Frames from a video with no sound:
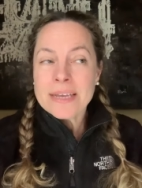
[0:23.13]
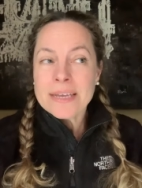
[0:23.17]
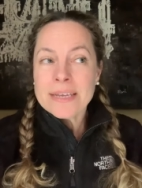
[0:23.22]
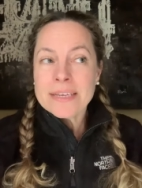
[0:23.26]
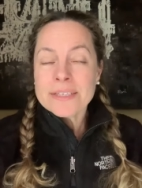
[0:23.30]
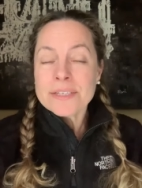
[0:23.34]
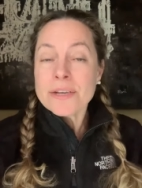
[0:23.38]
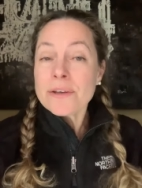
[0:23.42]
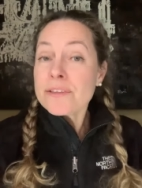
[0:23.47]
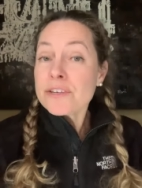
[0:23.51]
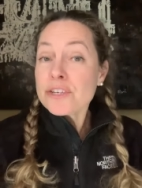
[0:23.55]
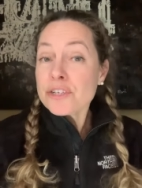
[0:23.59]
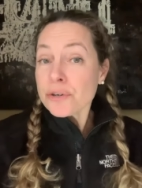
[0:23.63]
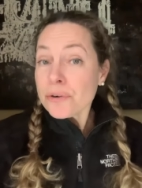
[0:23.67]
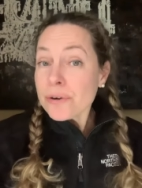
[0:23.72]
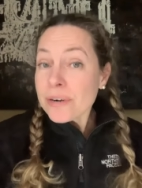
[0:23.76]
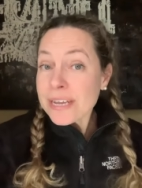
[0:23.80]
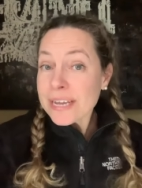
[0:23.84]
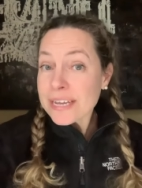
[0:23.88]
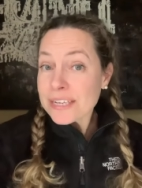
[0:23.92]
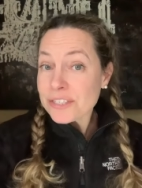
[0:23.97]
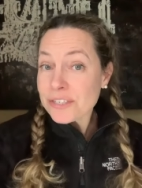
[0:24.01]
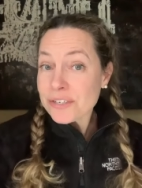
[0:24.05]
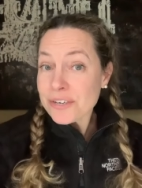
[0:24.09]
So the short
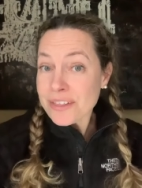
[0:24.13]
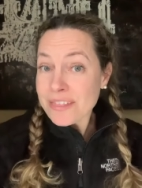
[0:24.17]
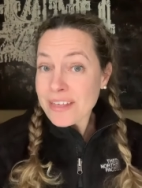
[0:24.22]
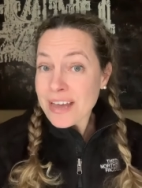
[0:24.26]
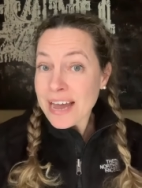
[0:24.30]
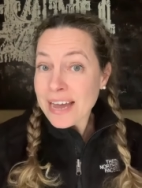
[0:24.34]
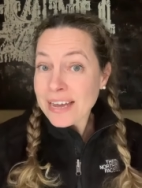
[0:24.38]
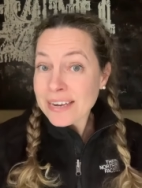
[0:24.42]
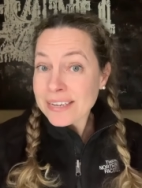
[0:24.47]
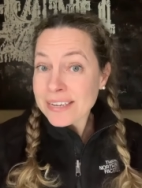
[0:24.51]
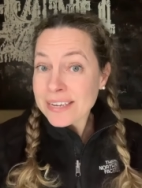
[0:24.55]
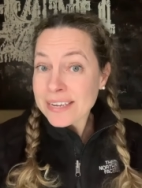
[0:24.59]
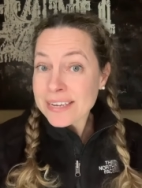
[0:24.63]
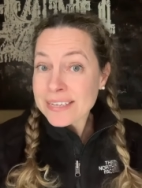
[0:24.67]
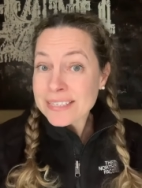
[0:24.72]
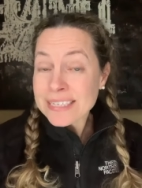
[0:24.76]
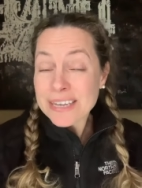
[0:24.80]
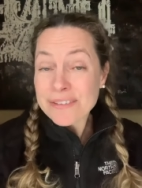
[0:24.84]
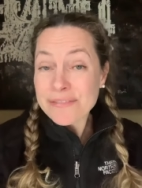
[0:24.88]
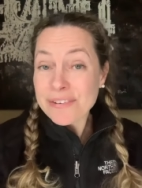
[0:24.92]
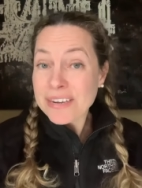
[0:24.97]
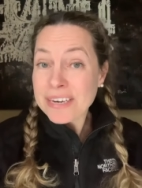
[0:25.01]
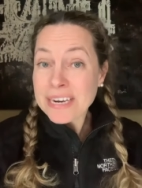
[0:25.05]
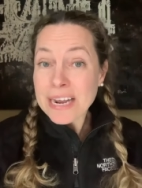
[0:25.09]
answer to that is
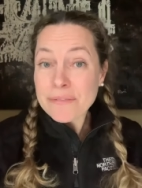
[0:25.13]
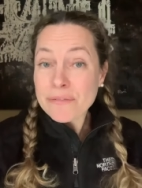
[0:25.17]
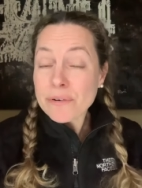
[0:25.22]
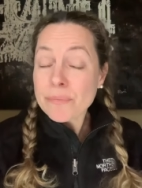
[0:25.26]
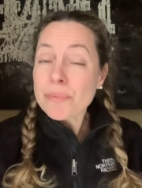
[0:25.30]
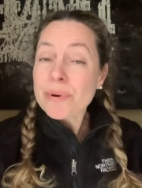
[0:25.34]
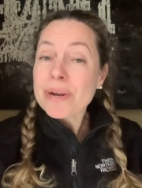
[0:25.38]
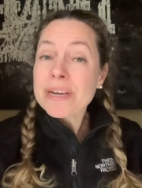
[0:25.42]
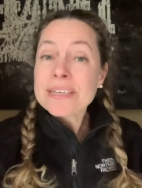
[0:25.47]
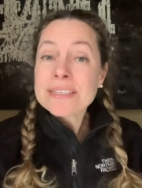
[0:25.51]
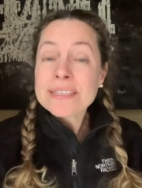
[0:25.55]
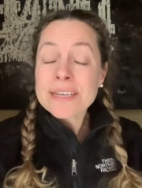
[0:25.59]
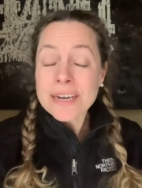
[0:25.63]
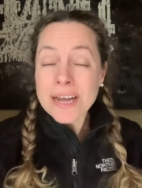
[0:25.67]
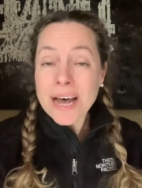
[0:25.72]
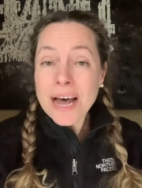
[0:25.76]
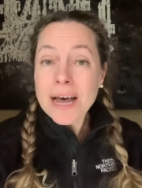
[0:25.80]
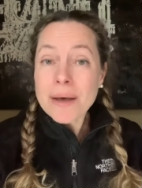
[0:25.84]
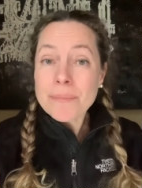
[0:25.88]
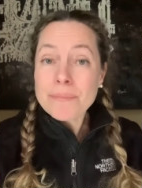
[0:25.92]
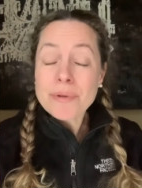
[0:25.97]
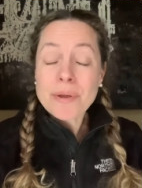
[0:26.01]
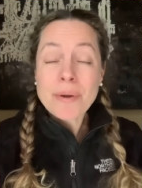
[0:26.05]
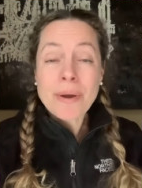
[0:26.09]
if he never brings it
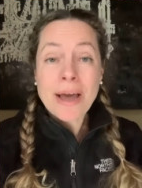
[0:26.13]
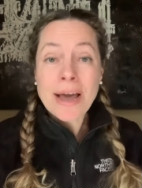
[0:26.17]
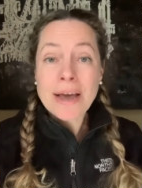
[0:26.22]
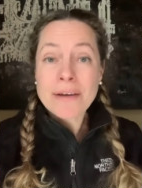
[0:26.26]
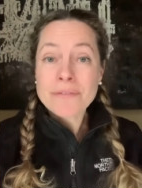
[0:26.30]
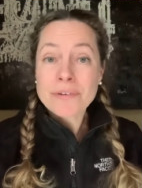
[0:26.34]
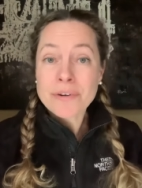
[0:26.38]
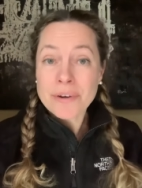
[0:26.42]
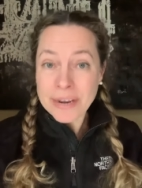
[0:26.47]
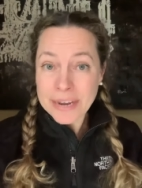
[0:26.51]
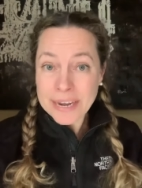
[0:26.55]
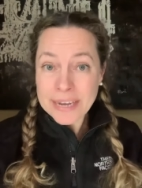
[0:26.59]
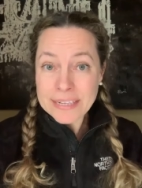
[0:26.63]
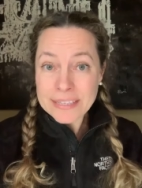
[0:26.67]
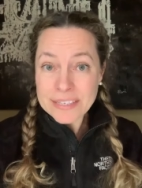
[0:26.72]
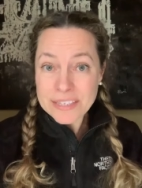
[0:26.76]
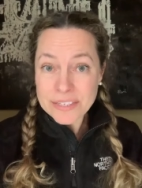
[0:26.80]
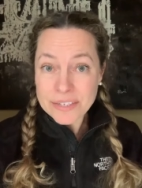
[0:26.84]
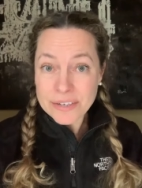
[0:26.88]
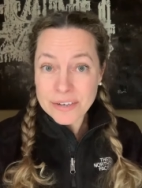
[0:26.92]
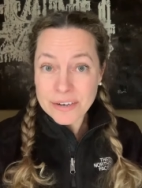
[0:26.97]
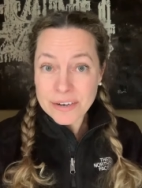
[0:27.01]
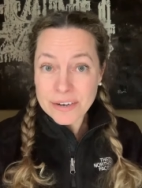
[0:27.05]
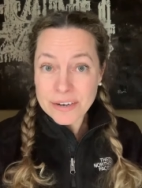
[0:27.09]
up, you have your
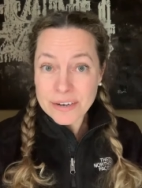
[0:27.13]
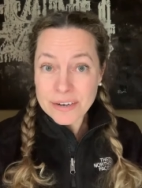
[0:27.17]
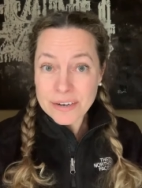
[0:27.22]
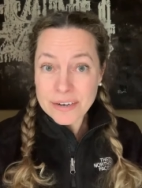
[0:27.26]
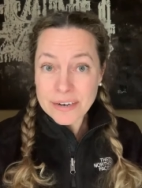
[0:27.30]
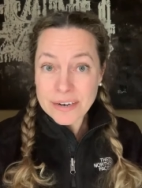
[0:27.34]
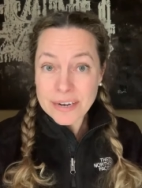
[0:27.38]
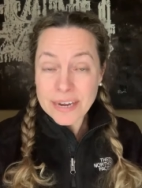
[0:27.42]
answer.